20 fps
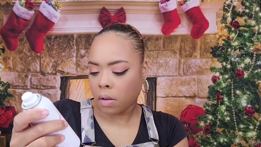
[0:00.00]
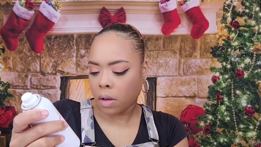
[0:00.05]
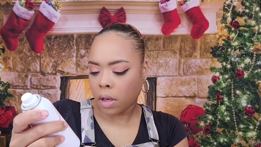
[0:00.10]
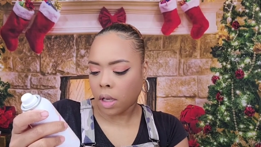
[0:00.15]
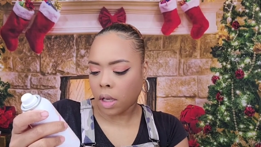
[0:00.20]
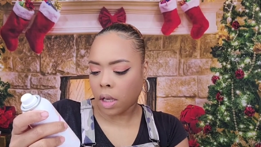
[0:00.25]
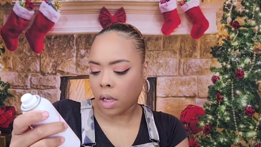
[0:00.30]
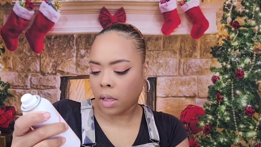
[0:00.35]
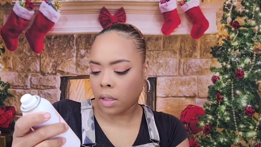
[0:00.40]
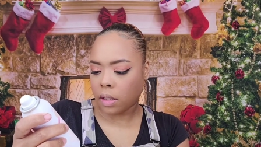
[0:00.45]

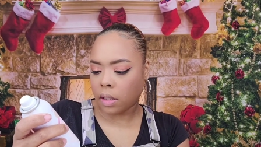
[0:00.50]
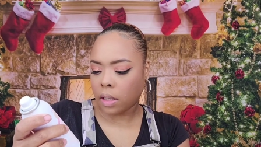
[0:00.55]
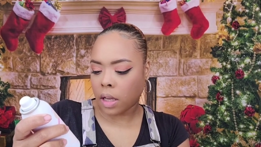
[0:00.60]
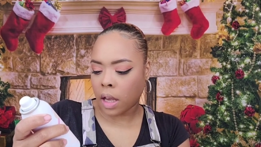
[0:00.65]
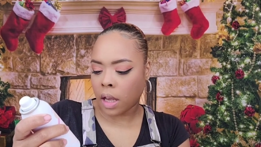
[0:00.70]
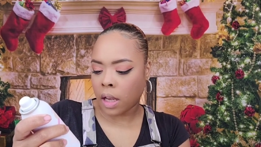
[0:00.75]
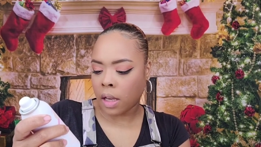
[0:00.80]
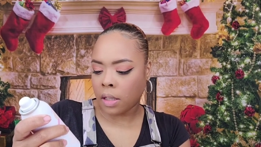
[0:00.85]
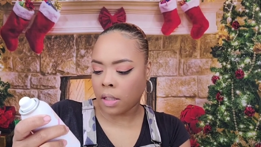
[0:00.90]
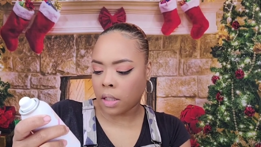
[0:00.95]
Okay, it
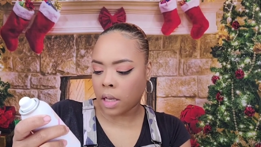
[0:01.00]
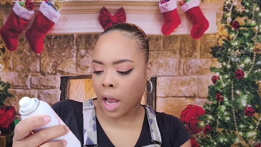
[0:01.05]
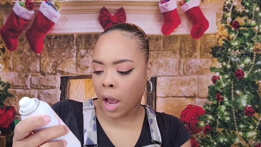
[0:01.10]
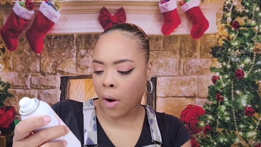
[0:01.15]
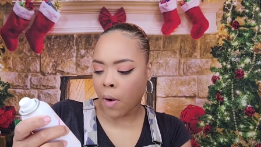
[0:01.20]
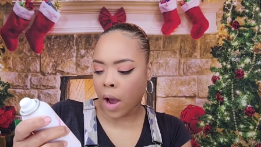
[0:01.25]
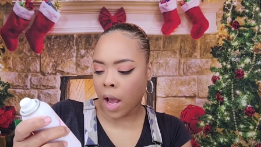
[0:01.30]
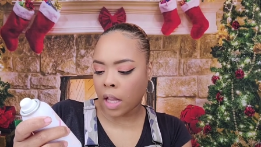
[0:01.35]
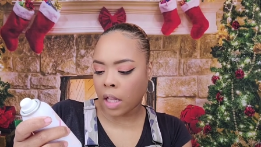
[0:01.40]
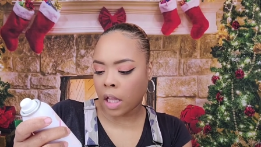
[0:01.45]
says,
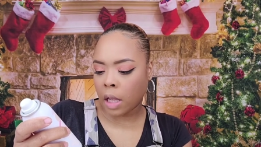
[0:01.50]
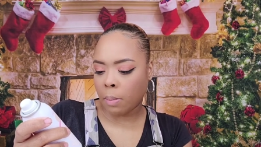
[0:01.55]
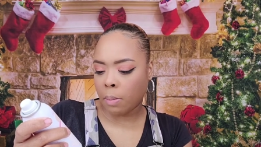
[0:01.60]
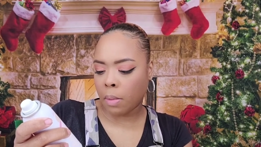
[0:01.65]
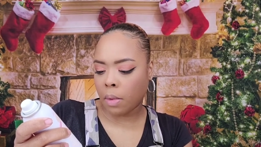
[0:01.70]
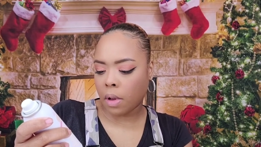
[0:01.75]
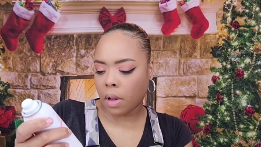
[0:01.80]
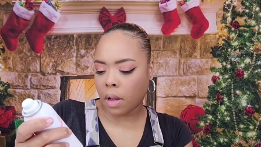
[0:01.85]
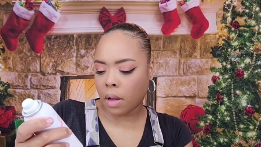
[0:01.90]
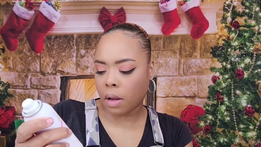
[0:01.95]
now I lay
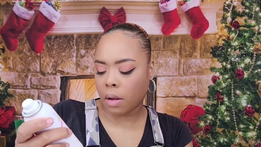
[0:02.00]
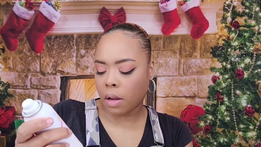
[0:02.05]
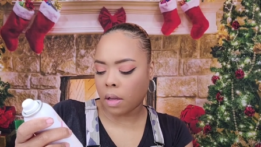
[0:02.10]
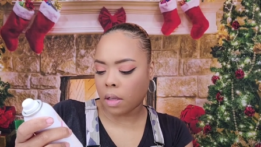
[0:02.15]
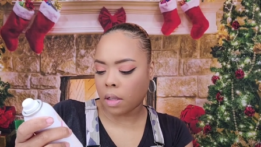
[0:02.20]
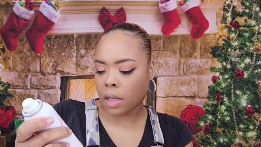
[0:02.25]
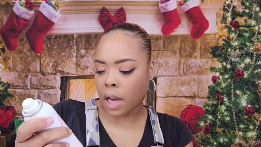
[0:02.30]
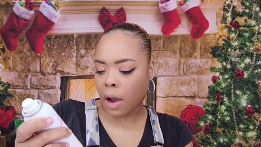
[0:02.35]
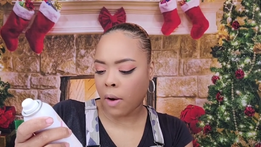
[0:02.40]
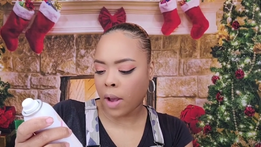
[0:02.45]

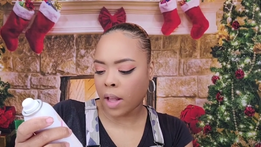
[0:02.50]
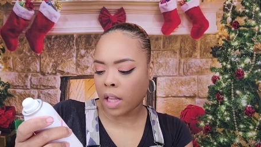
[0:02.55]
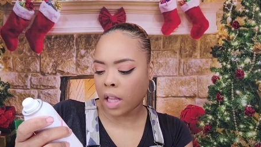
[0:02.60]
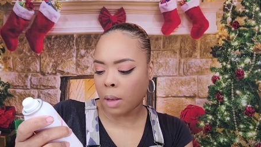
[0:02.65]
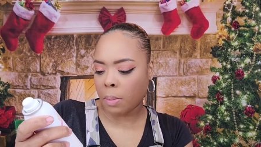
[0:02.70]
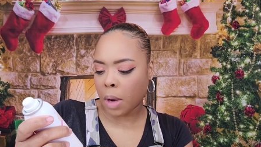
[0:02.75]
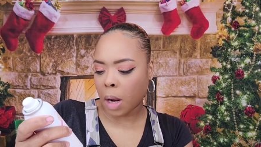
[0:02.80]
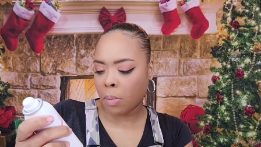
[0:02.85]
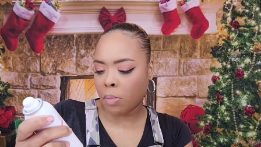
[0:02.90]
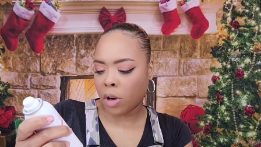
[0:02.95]
now I
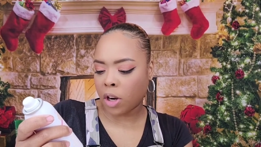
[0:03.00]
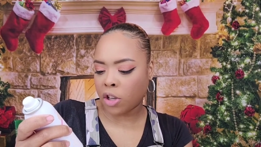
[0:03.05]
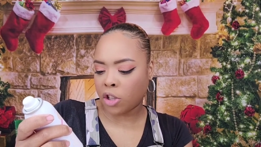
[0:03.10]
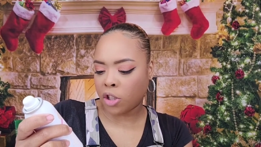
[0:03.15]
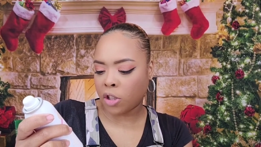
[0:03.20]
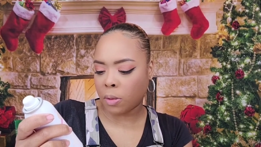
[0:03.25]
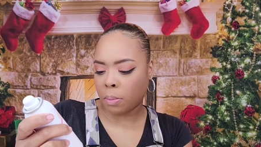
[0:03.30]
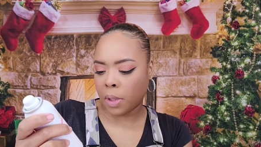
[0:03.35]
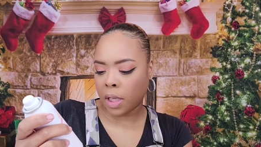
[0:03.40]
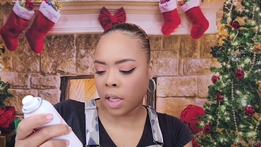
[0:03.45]
lay my brush
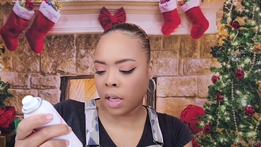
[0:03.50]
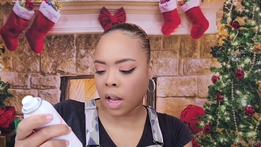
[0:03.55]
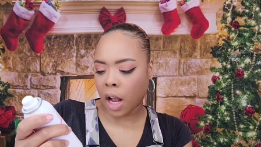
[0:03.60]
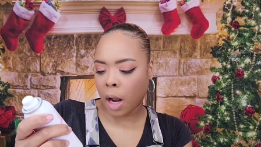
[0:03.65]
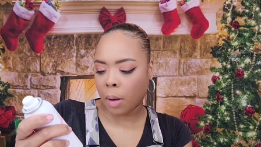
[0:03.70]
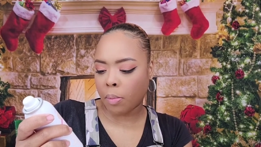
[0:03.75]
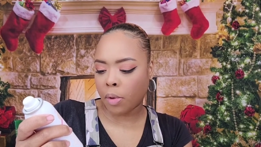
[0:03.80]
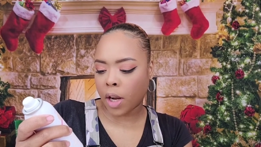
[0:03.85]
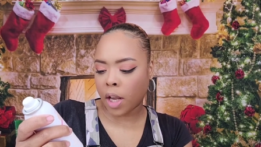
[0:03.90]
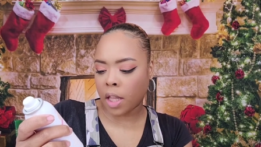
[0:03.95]
to beat,
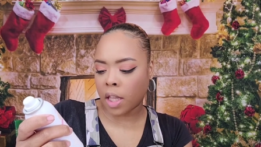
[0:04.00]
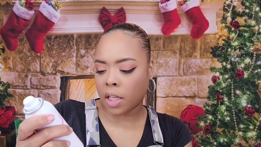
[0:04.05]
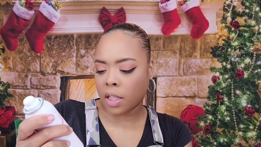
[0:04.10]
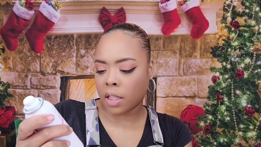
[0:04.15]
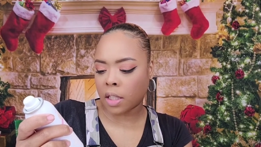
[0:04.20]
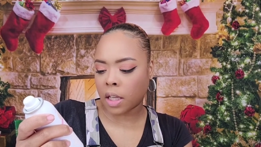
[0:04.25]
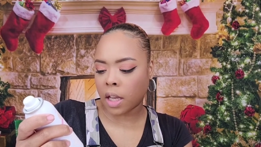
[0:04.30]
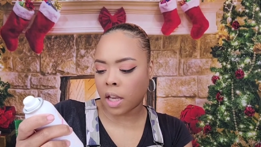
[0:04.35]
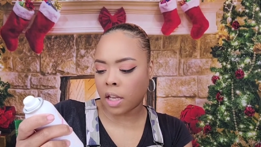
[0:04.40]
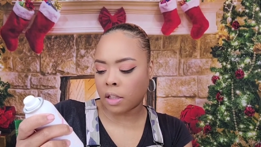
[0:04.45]
I pray
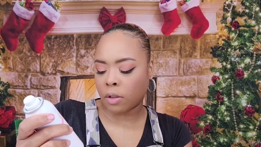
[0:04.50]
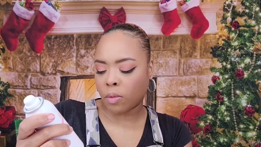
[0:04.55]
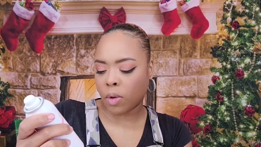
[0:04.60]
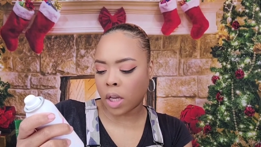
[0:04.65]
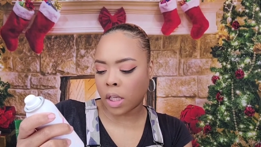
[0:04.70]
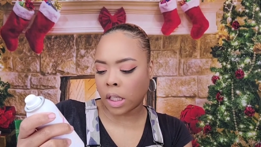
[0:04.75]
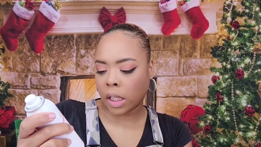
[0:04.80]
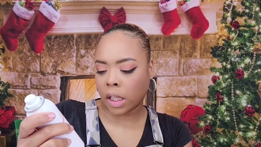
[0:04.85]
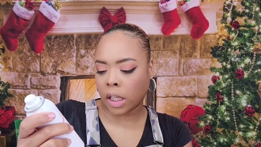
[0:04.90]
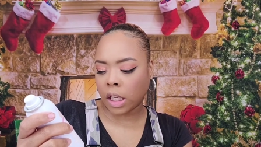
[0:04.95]
this sleigh is
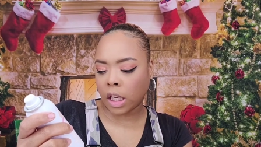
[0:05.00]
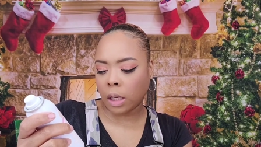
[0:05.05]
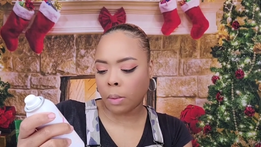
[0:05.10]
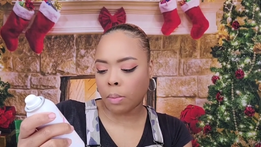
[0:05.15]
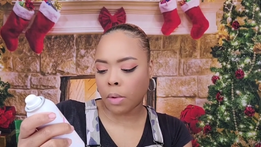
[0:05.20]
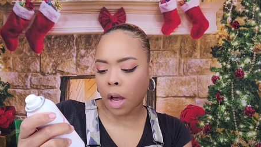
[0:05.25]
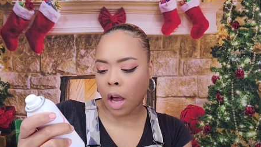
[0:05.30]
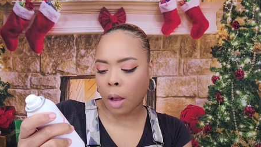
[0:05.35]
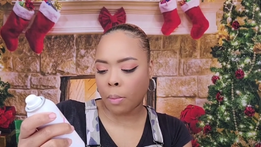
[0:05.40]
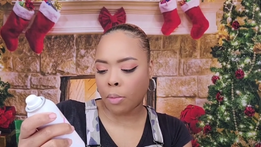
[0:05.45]
one to
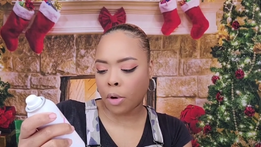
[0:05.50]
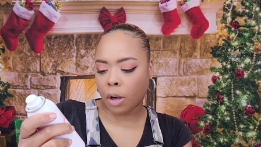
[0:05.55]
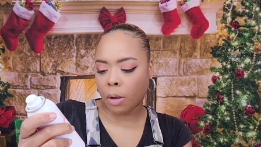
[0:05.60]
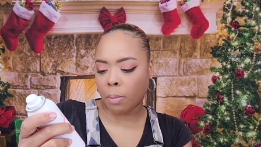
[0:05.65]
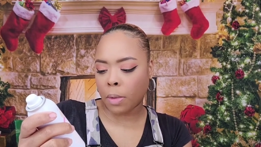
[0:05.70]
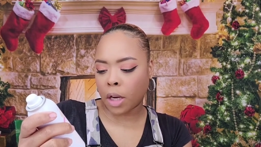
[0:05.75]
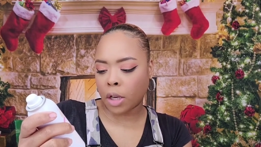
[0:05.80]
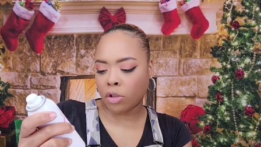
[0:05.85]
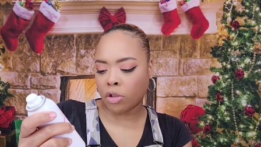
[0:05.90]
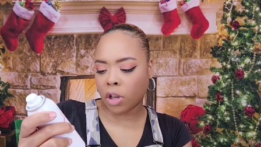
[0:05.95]
keep. I put
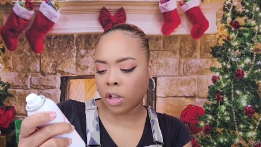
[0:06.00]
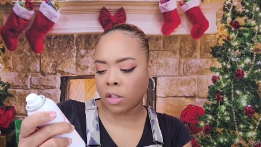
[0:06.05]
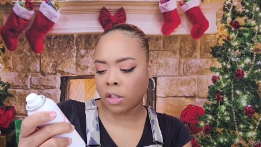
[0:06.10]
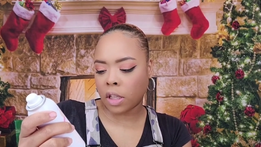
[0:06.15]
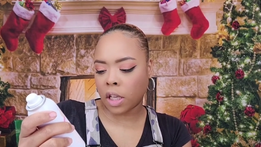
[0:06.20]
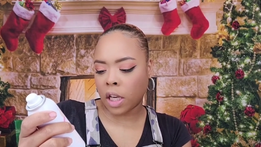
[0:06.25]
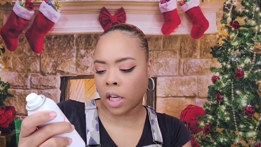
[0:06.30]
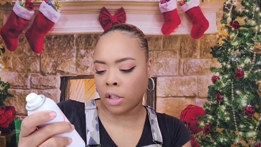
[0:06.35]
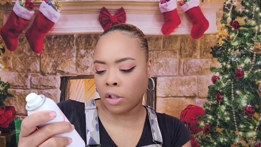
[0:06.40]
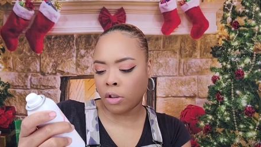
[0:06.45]
my
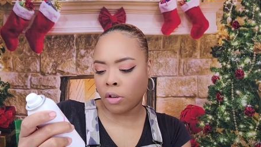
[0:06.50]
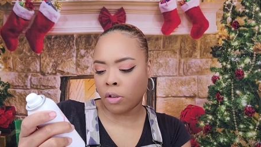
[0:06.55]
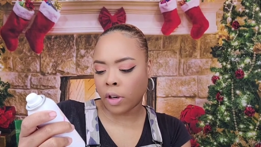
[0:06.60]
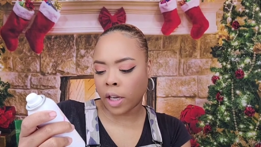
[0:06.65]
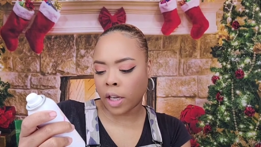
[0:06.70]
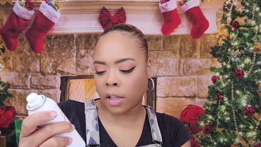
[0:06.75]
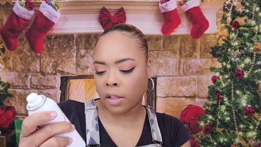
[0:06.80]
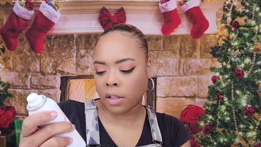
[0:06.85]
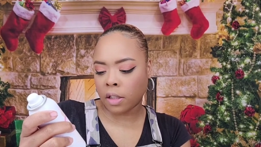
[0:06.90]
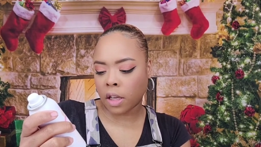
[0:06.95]
trust in you,
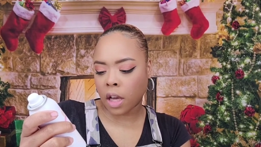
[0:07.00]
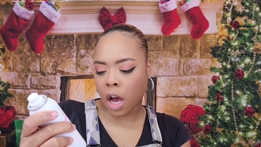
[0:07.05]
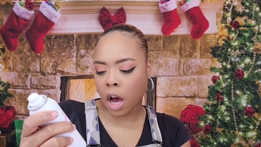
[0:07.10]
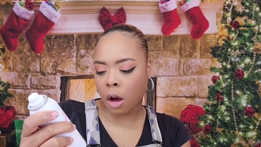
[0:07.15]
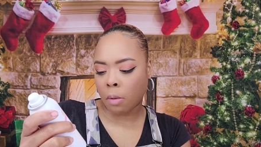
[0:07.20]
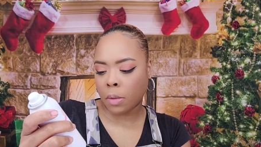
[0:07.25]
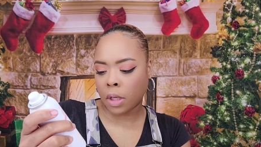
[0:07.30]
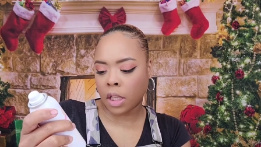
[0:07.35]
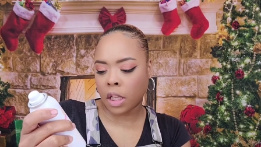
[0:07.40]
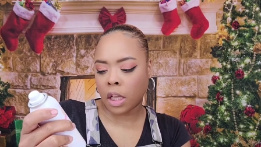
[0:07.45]
grace, to
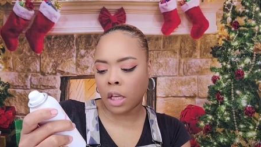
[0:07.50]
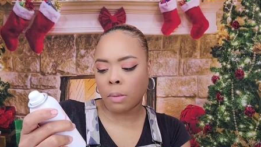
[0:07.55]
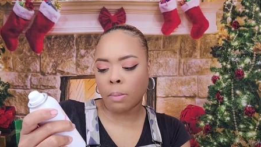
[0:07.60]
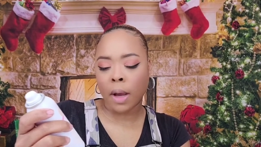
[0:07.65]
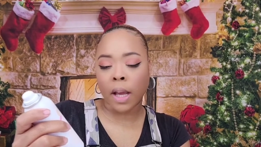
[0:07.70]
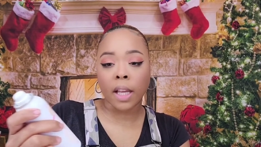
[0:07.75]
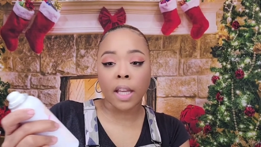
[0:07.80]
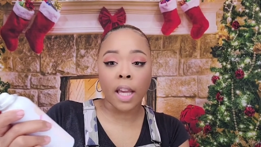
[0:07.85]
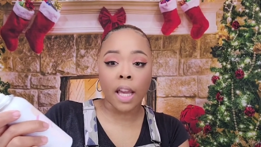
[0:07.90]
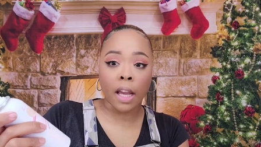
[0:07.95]
help me keep
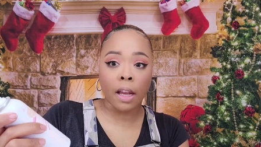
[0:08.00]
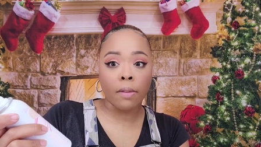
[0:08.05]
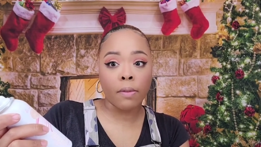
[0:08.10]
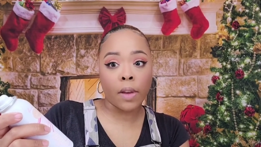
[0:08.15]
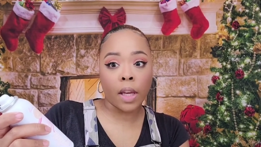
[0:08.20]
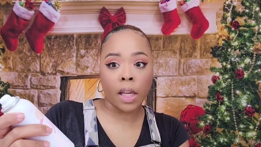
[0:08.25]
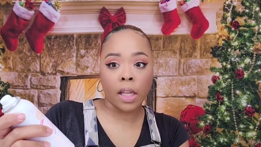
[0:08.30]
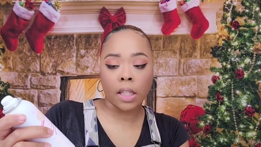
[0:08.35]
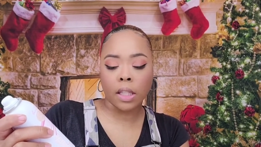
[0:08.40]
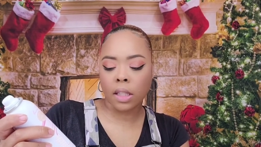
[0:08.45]
my cake
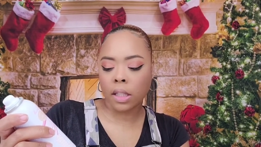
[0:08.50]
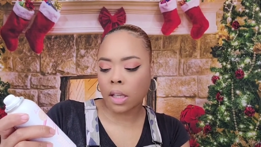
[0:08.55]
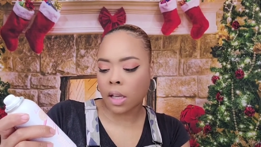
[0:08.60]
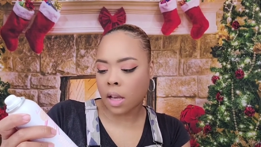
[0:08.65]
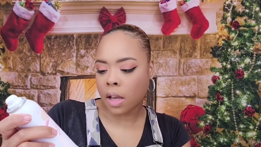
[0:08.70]
face.